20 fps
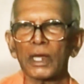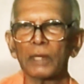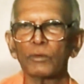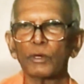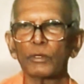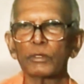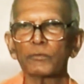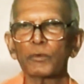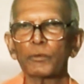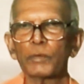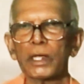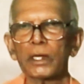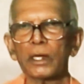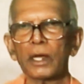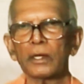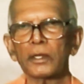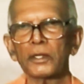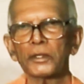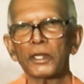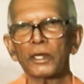about
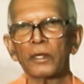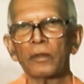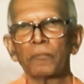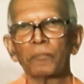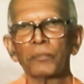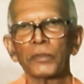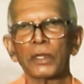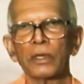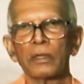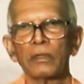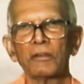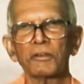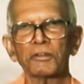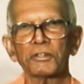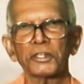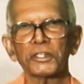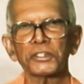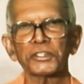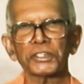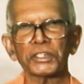Vivekananda
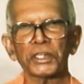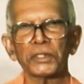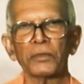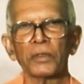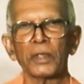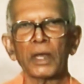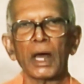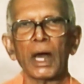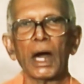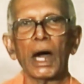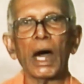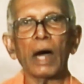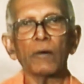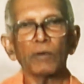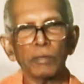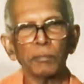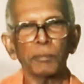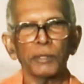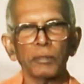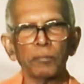literature,
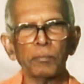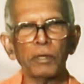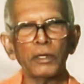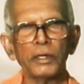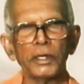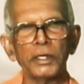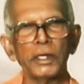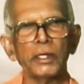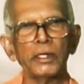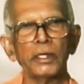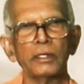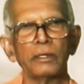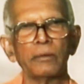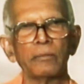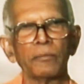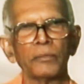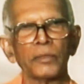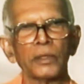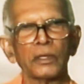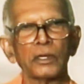our people
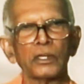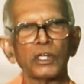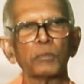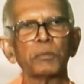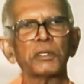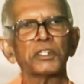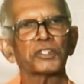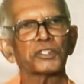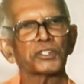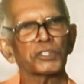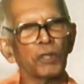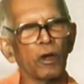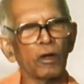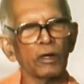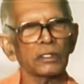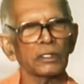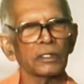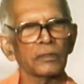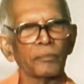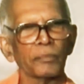need to be
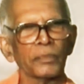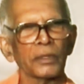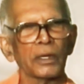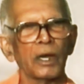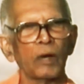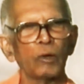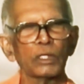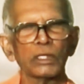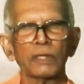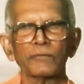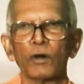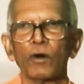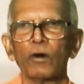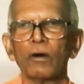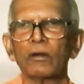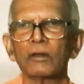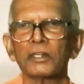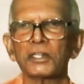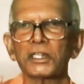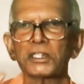shocked out of
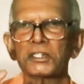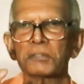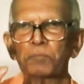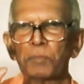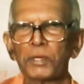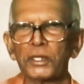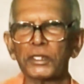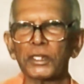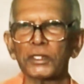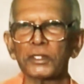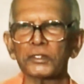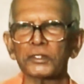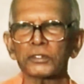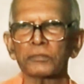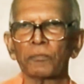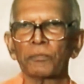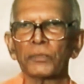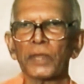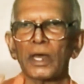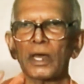all these pettiness
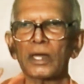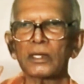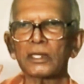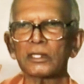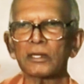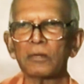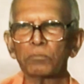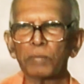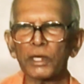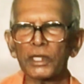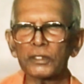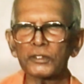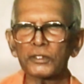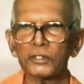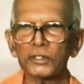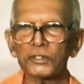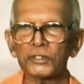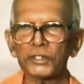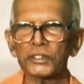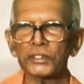and
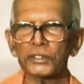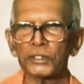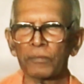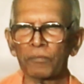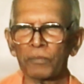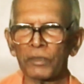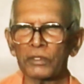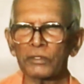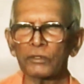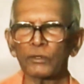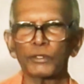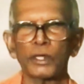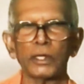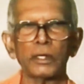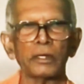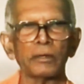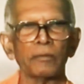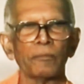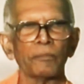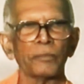complacencies
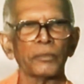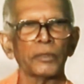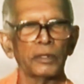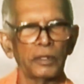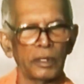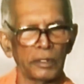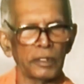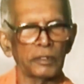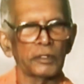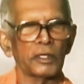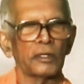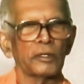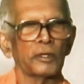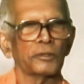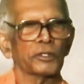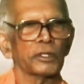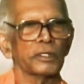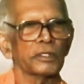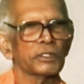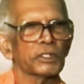today. He read the
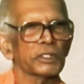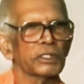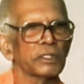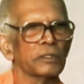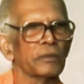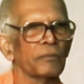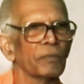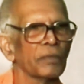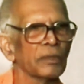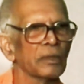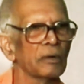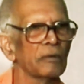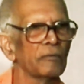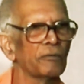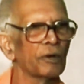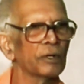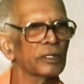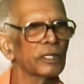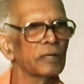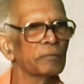literature
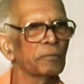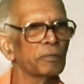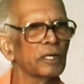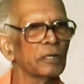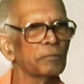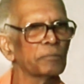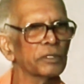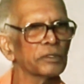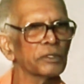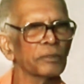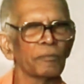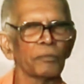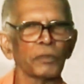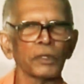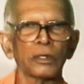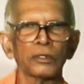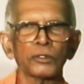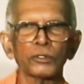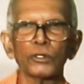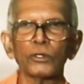for that purpose.
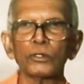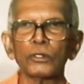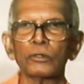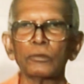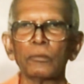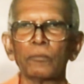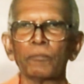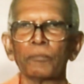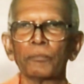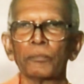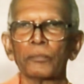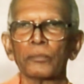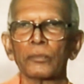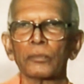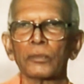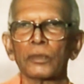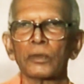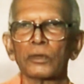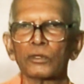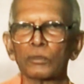So
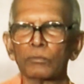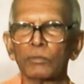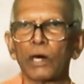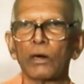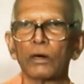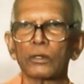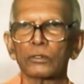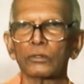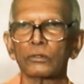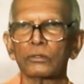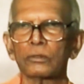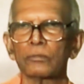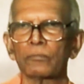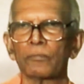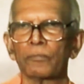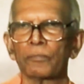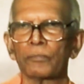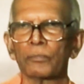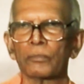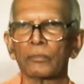tomorrow
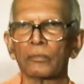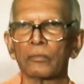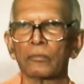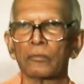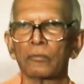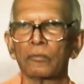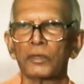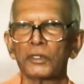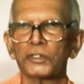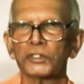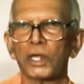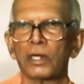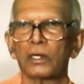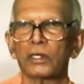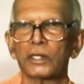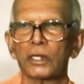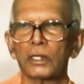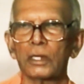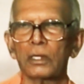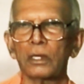we
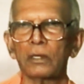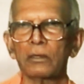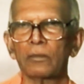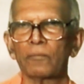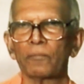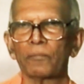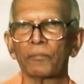shall deal